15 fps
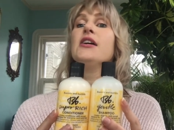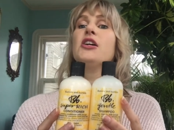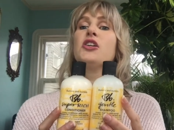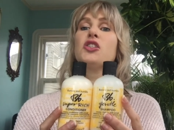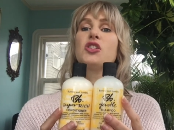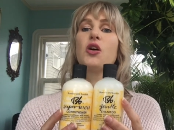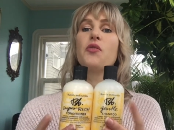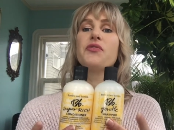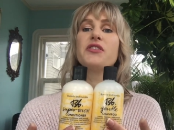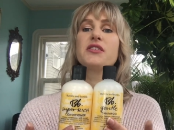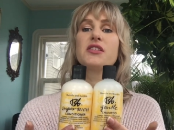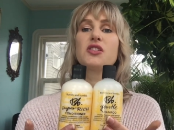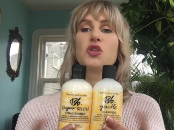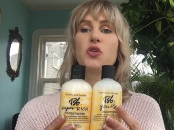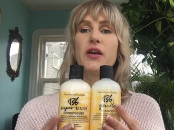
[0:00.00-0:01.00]
So this
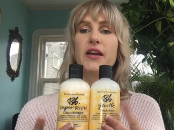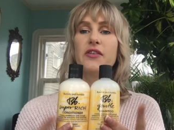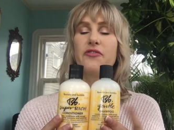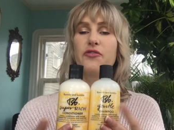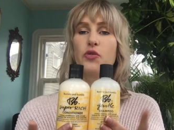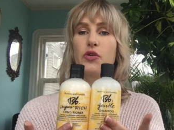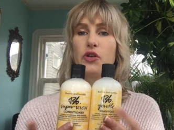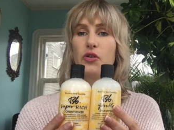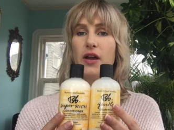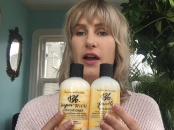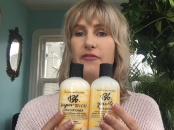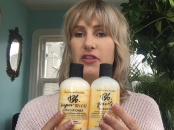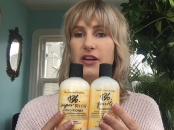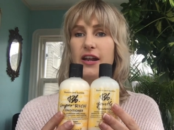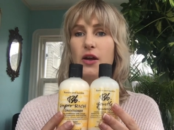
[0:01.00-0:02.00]
is great for your
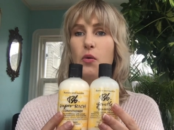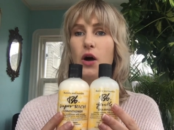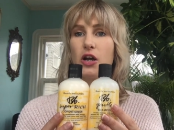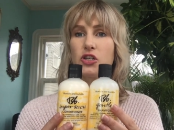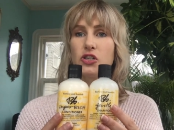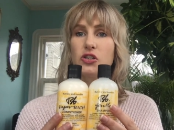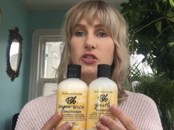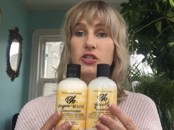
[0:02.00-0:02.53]
everyday washers.